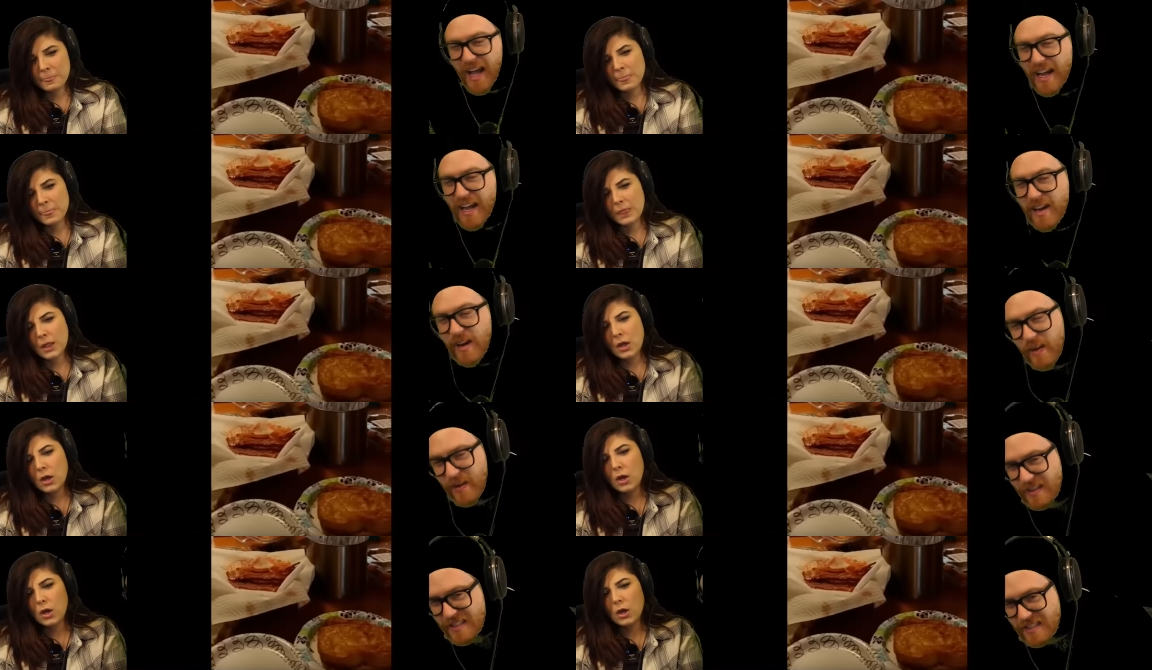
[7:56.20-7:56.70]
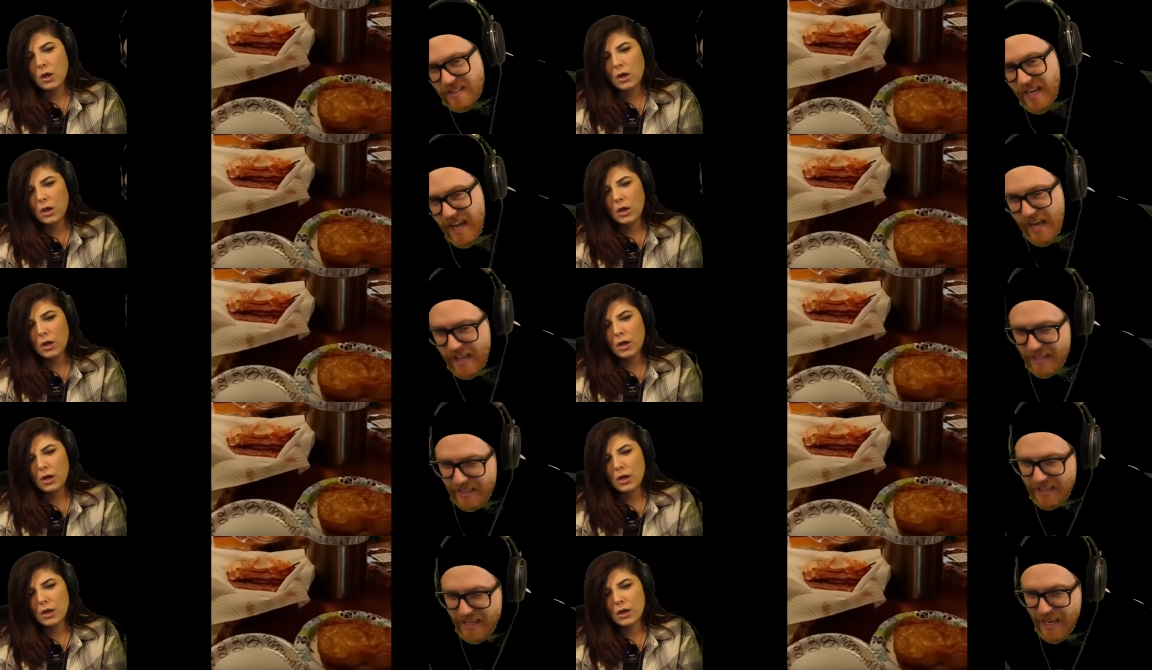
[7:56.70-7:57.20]
Speaker 1: I know
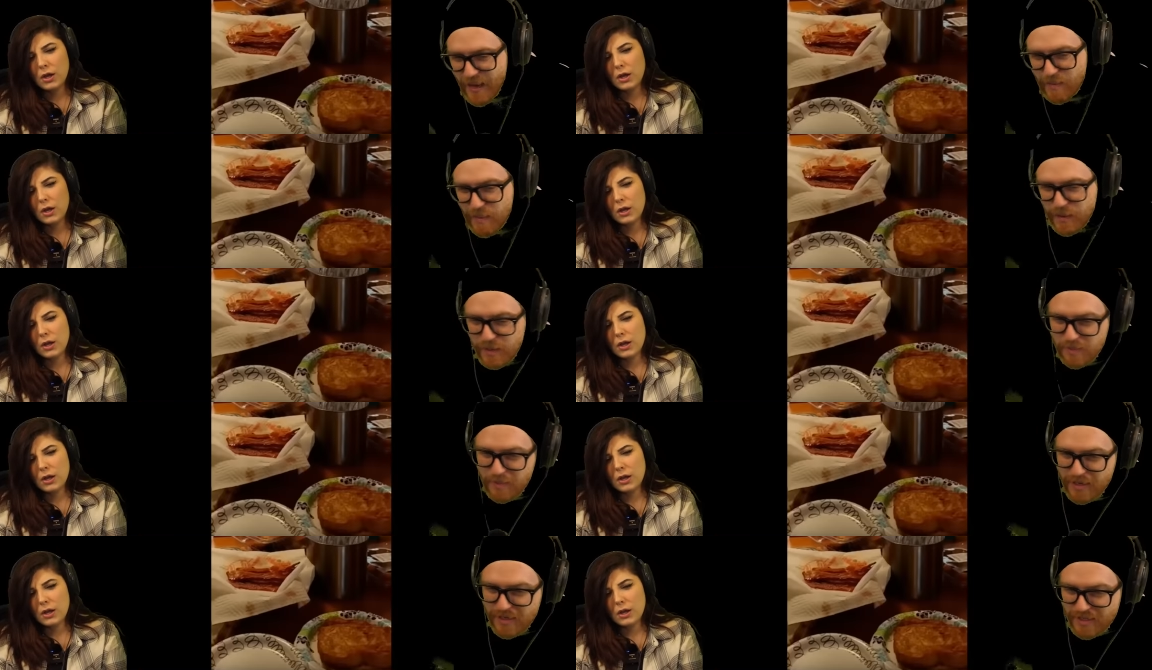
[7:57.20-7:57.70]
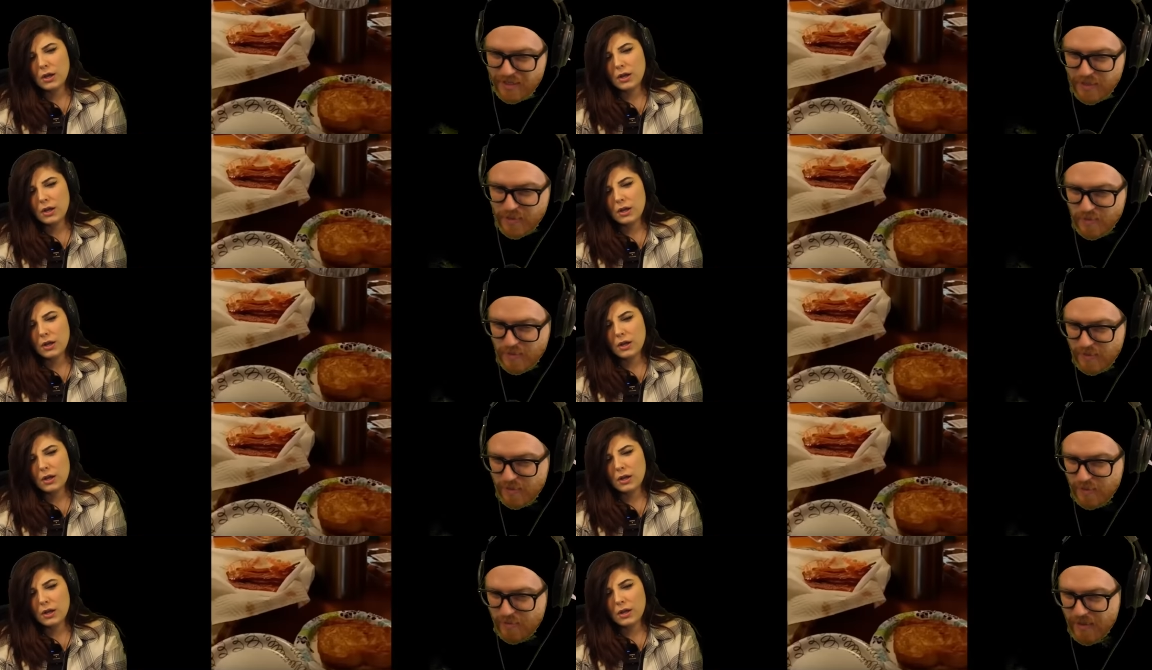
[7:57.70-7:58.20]
exactly how much money these
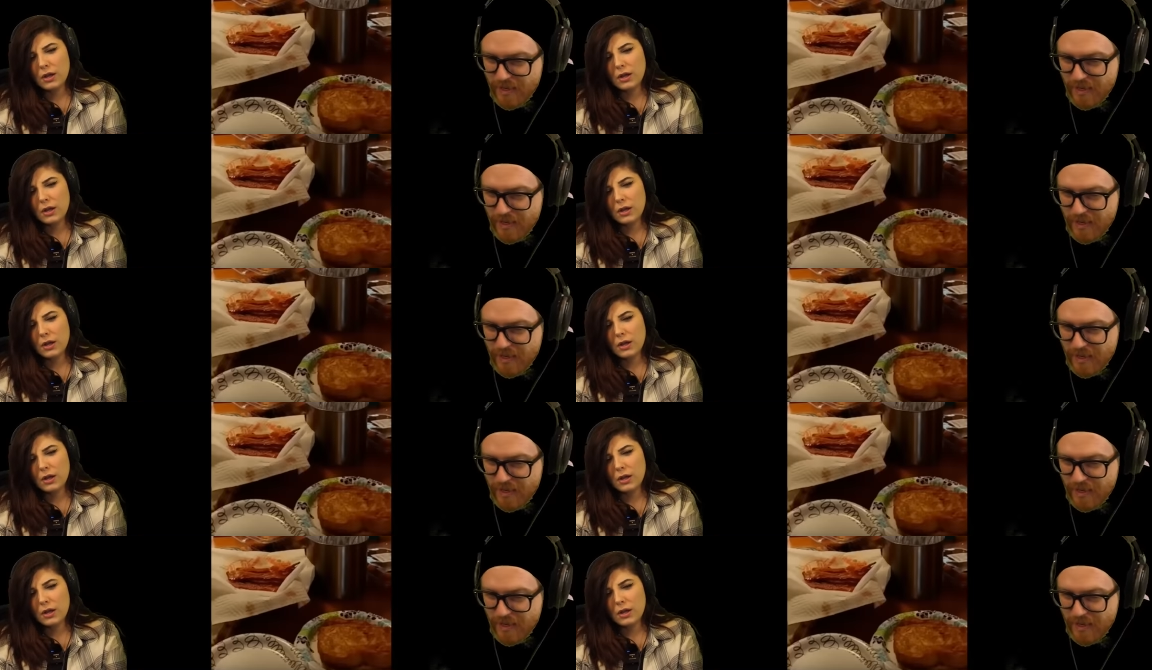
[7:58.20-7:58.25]
people